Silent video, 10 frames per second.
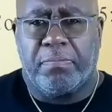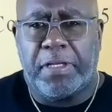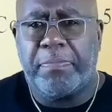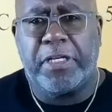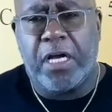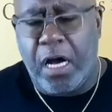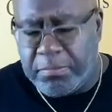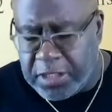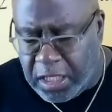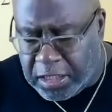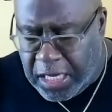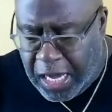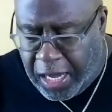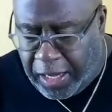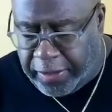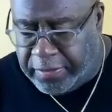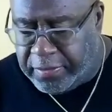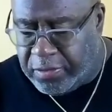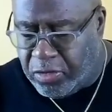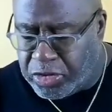But it becomes a God
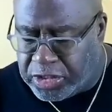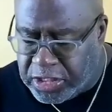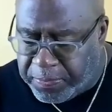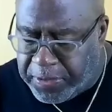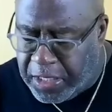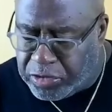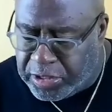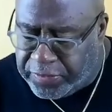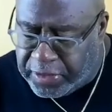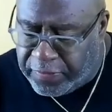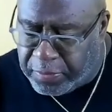or something else he can give